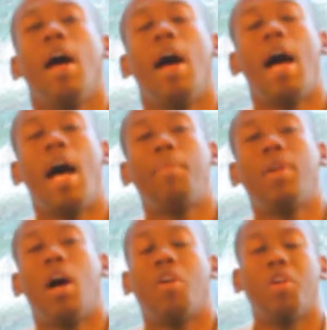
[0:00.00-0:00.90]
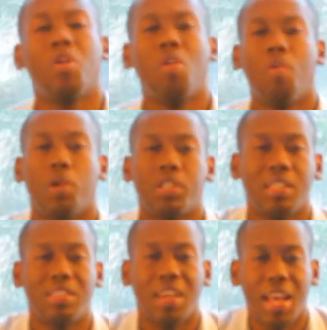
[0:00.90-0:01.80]
I'm not going to go much
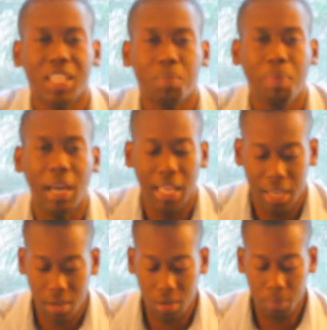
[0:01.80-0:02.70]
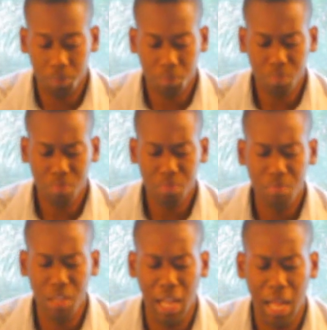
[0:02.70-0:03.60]
into explaining
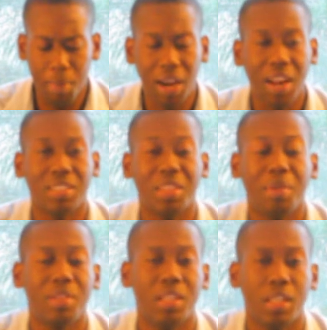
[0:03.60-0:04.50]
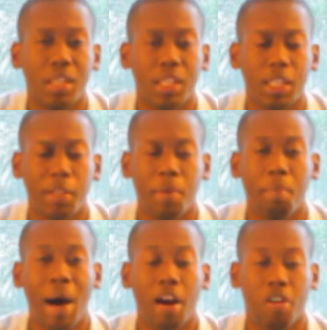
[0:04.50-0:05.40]
a lot of the
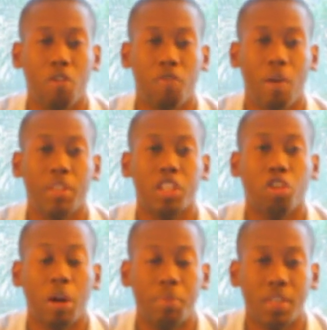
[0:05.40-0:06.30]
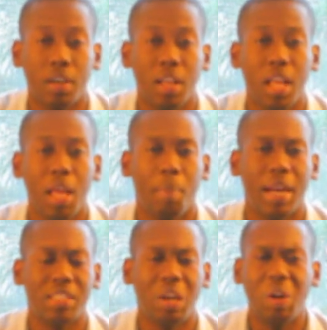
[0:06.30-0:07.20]
background from this scripture,
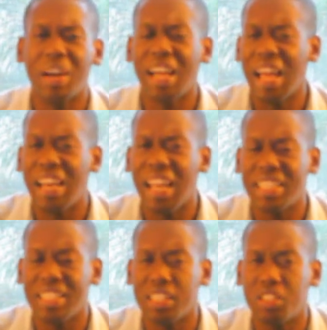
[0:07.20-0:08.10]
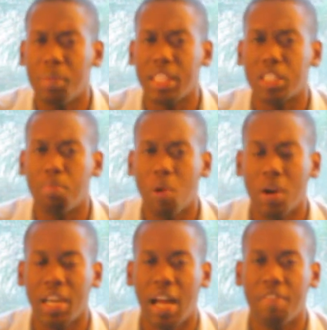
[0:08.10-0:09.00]
but as the Lord highlighted it to me this
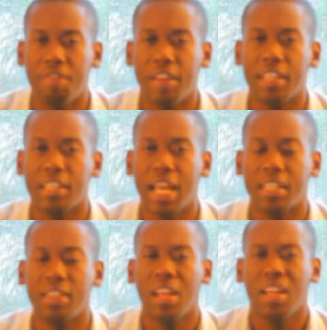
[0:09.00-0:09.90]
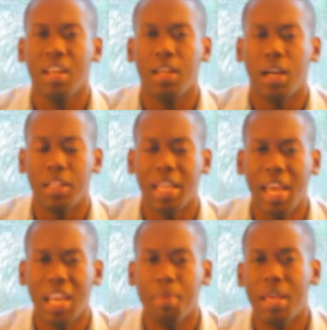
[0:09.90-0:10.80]
morning, I felt that
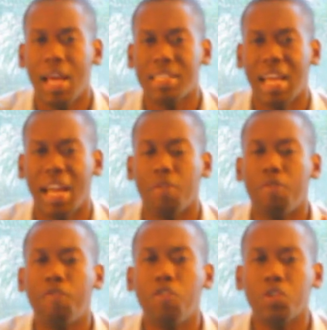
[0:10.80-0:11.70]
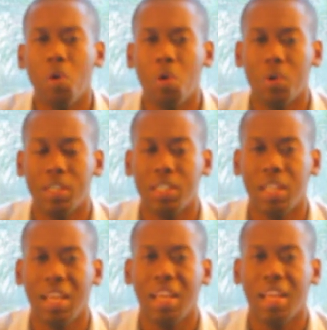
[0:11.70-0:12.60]
the enemy has had a foothold
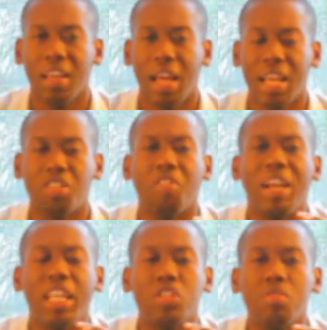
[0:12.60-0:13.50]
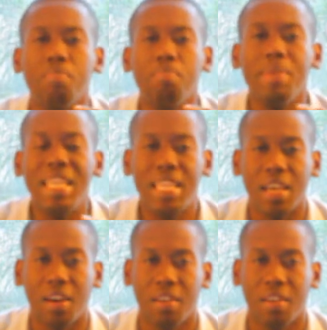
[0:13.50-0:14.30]
as it relates to media.